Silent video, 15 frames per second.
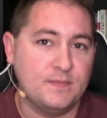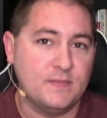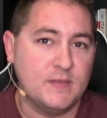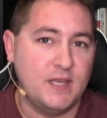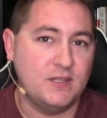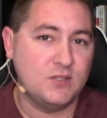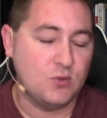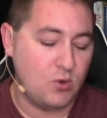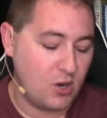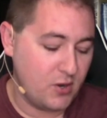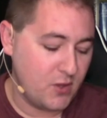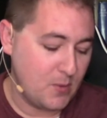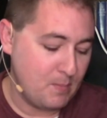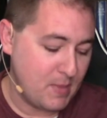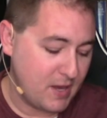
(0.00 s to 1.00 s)
And so, are
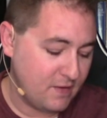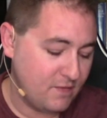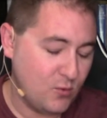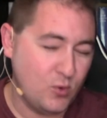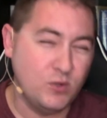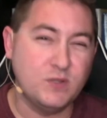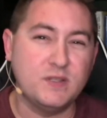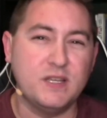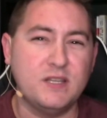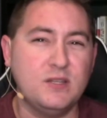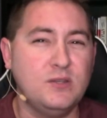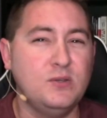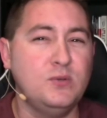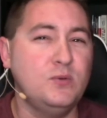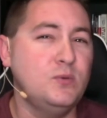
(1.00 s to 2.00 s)
there metaphors that
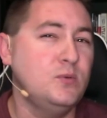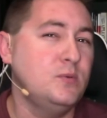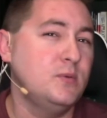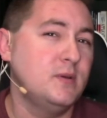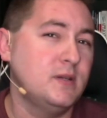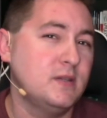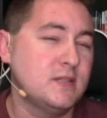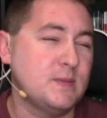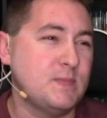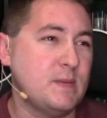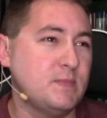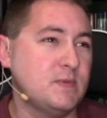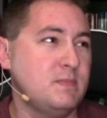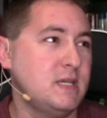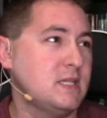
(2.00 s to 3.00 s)
you
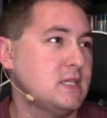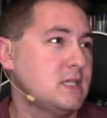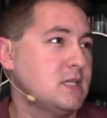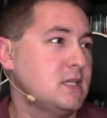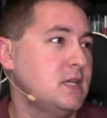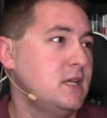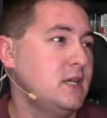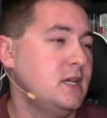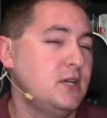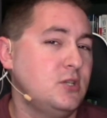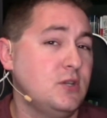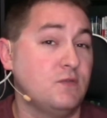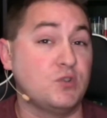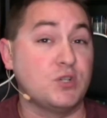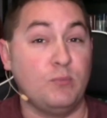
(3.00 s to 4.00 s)
sometimes miss? Do you
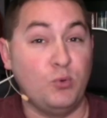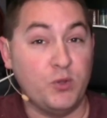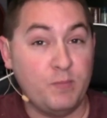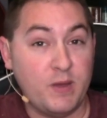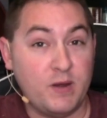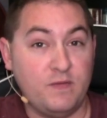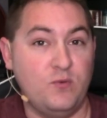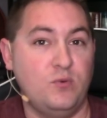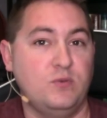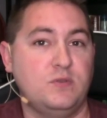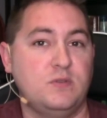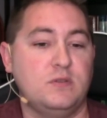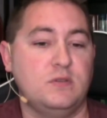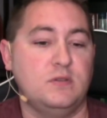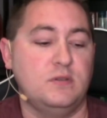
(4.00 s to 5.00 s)
have trouble with
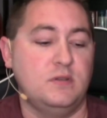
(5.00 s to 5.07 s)
metaphors?